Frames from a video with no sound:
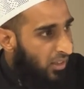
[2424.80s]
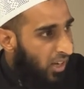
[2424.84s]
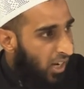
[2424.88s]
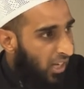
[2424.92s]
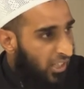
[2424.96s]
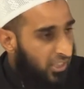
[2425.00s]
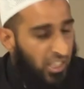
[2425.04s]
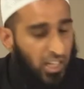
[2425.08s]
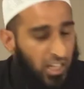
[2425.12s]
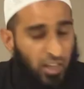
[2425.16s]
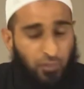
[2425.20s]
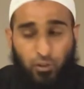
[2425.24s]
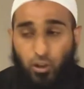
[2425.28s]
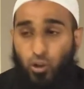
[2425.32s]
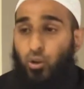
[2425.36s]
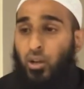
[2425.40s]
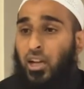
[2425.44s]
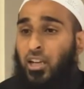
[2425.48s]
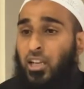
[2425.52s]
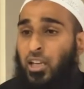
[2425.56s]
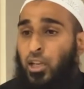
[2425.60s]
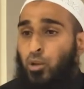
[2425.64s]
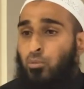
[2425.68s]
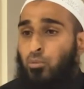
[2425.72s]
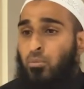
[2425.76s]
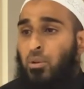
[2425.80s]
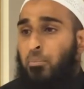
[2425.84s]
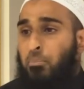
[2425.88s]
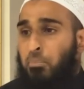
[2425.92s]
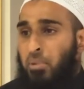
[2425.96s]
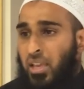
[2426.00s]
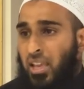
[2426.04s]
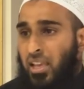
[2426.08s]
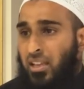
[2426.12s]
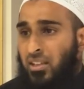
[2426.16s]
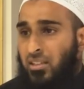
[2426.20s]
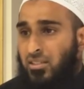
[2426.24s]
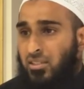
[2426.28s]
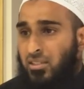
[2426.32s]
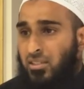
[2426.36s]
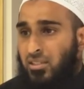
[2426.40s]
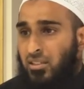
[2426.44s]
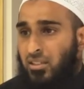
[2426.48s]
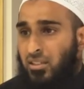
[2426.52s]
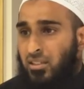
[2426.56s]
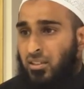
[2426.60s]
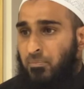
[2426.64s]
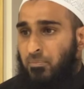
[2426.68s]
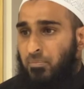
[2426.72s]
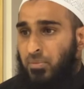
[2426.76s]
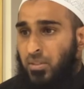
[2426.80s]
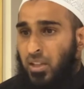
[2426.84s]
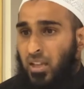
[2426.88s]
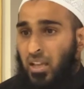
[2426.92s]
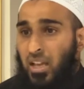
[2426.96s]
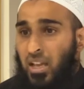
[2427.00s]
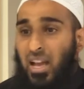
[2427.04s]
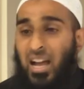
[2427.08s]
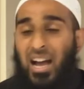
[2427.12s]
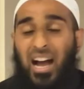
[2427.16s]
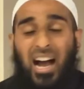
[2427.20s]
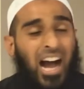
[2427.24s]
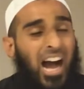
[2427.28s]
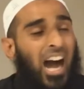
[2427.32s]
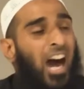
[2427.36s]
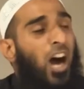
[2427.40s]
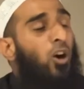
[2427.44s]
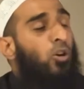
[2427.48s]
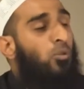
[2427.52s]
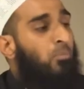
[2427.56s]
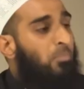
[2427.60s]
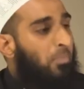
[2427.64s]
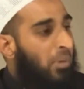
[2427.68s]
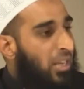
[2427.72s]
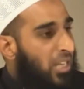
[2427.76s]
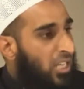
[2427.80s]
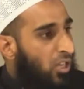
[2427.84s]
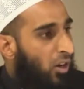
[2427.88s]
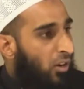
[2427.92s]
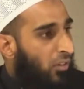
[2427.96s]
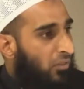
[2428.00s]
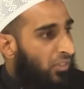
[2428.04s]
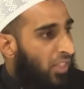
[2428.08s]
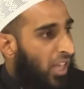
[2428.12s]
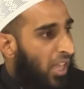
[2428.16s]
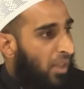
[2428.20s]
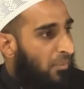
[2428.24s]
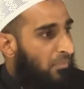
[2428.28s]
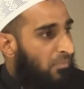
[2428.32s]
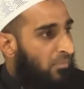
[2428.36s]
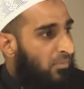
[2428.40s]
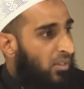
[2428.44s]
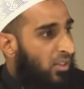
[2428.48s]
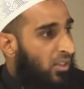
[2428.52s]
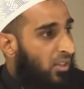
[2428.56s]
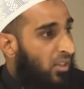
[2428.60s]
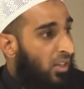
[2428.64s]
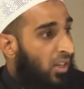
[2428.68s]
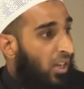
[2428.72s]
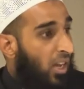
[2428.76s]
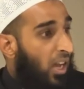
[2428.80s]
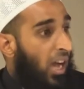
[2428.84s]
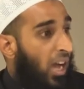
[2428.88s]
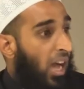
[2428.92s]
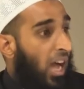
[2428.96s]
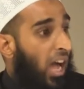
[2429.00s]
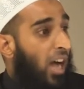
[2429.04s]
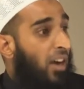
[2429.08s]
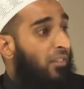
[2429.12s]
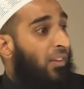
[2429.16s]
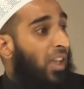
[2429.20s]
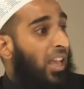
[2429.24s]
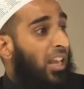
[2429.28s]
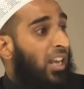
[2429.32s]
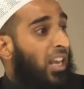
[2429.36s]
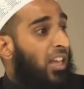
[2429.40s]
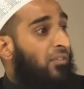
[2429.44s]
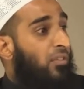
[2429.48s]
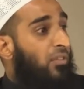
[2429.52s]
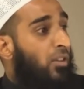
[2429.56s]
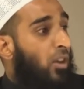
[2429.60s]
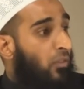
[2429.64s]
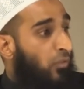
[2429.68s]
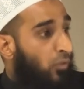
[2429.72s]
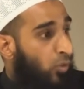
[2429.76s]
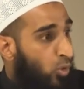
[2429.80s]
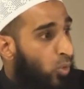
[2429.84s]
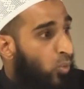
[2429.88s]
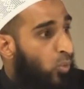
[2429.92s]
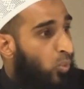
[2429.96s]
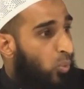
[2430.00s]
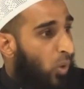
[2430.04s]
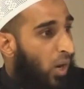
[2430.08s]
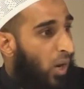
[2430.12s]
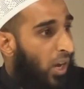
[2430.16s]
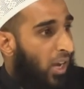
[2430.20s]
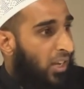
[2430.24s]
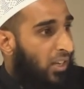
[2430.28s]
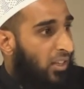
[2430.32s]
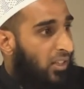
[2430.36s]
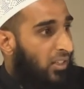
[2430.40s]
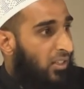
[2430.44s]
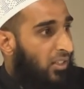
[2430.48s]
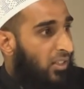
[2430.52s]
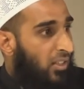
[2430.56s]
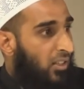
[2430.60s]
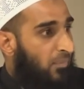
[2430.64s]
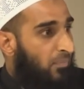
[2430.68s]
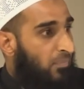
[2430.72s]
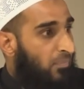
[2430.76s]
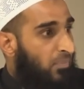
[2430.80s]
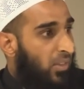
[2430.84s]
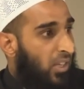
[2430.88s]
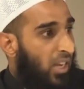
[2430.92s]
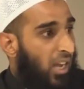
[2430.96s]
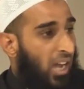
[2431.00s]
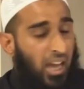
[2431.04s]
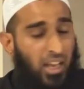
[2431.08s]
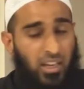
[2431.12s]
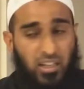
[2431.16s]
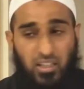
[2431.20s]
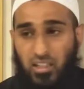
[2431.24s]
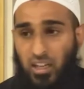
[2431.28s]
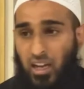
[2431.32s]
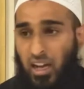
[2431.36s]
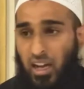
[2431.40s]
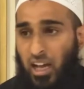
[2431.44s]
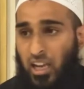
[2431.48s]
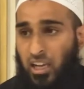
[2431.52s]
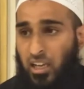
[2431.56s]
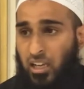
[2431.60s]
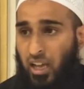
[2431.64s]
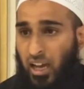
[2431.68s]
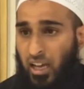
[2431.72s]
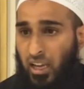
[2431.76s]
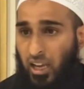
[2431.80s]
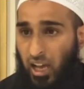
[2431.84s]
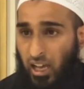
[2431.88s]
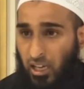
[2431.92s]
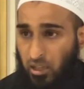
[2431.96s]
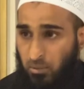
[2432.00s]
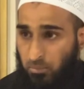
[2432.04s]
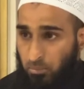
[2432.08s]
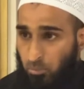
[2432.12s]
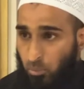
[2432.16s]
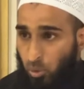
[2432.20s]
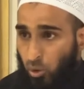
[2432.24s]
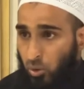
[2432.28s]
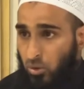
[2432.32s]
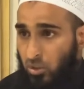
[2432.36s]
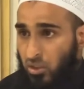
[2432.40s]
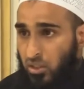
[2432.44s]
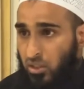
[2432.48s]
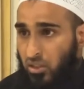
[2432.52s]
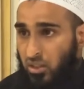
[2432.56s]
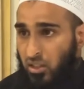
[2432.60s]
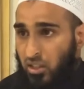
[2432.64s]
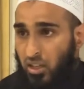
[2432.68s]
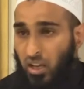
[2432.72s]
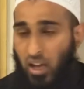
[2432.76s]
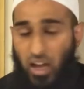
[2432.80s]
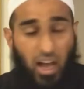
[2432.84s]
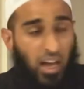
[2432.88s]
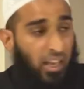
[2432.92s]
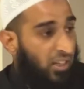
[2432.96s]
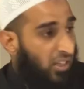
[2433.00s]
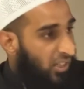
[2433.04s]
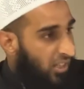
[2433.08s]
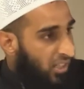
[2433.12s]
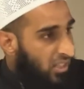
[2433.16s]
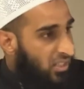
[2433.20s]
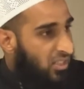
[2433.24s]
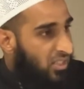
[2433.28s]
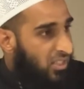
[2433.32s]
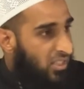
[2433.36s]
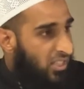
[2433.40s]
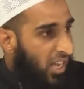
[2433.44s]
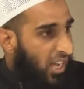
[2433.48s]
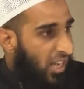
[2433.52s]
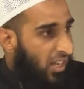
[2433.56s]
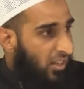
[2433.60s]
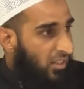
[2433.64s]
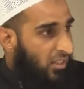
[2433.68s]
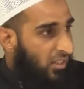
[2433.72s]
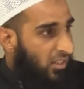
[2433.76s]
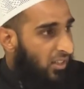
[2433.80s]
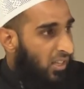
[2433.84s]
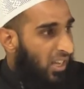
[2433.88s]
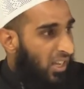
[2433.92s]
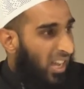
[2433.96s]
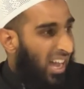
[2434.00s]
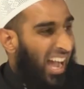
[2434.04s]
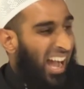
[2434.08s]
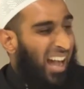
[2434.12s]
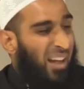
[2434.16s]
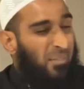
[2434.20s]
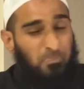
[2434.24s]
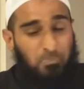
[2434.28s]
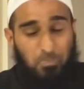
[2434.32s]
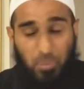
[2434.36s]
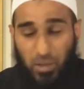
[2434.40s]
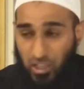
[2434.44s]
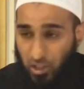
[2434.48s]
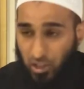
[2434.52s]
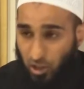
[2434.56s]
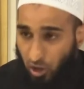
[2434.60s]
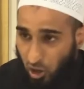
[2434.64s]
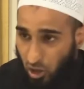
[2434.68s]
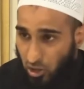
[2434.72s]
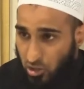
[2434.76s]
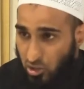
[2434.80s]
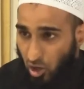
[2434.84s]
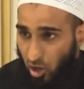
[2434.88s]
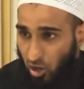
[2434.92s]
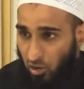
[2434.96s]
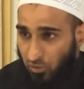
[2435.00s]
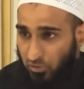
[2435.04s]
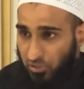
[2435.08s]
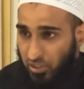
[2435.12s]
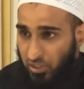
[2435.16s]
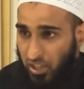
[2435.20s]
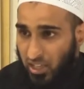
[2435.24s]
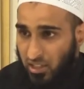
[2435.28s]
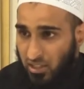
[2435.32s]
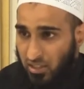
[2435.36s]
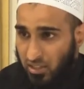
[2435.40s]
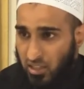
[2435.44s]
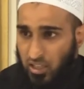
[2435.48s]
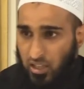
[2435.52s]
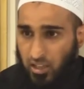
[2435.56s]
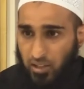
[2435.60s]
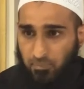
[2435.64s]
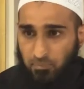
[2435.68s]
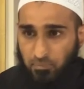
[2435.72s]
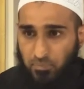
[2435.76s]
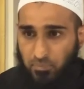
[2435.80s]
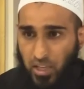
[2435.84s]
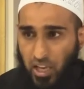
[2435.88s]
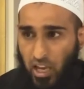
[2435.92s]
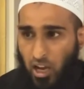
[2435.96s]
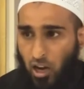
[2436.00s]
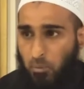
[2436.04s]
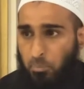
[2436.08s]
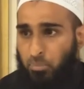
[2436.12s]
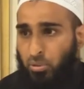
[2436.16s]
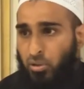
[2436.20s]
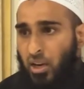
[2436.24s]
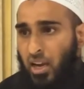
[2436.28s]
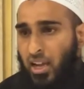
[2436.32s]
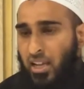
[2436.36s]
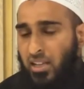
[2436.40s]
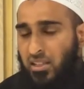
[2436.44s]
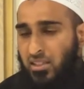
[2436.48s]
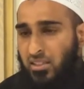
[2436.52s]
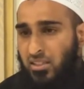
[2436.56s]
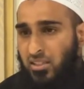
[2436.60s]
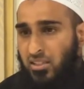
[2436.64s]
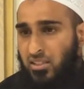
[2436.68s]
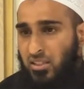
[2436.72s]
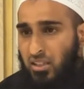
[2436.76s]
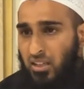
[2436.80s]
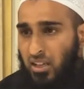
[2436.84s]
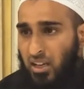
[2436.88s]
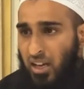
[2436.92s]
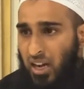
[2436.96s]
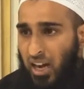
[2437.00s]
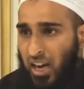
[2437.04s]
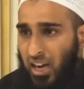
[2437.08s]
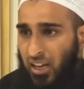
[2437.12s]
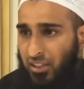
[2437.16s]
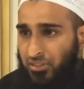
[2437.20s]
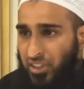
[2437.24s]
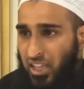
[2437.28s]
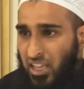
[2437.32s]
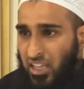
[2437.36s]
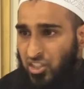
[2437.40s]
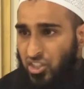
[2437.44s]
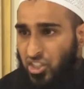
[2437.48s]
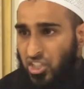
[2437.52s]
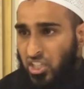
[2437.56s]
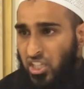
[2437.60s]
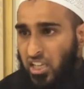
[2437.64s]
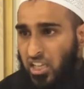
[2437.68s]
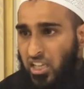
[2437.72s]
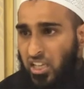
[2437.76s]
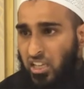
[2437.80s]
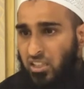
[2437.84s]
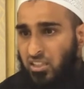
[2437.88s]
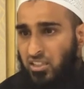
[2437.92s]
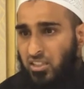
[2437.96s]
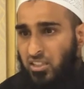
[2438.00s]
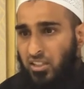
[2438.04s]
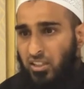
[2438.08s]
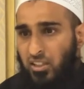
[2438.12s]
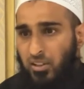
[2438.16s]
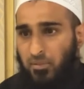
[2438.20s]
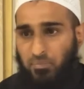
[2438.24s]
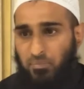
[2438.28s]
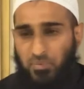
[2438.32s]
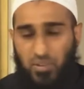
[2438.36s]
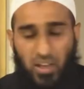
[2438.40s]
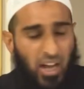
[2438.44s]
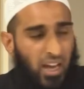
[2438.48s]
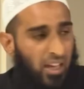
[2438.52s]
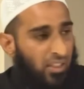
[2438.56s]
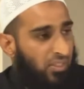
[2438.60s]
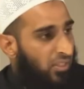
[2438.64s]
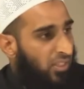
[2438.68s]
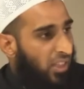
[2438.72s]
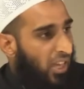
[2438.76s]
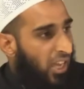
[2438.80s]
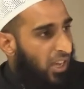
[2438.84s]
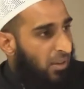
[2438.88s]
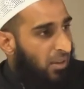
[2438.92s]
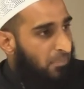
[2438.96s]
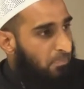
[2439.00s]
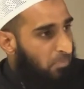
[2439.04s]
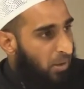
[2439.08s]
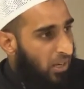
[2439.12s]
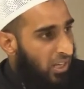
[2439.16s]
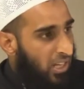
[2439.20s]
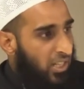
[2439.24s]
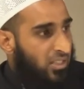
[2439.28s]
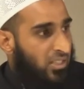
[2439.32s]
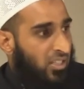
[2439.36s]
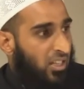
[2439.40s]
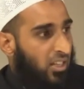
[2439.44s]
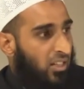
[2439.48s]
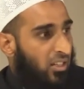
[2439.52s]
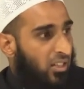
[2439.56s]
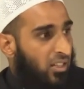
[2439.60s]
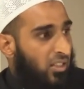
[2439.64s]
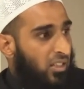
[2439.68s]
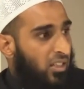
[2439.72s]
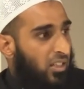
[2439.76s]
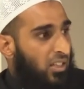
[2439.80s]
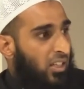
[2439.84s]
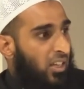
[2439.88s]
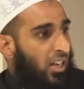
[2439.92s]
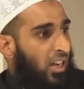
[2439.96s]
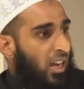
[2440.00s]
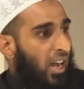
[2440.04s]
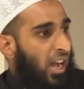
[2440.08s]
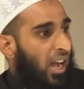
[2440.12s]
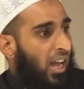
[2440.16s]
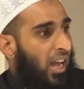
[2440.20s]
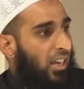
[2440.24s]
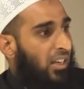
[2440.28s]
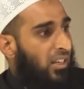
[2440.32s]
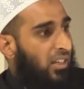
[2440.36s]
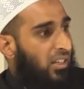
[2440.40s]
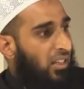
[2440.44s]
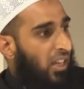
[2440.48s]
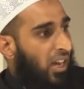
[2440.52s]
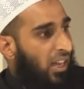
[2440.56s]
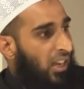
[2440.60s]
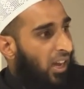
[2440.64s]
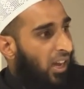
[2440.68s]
And then if you look at human beings, how many of them have a level of quwwah and mulk and izzah, and because of this they oppress and they cheat and they belittle and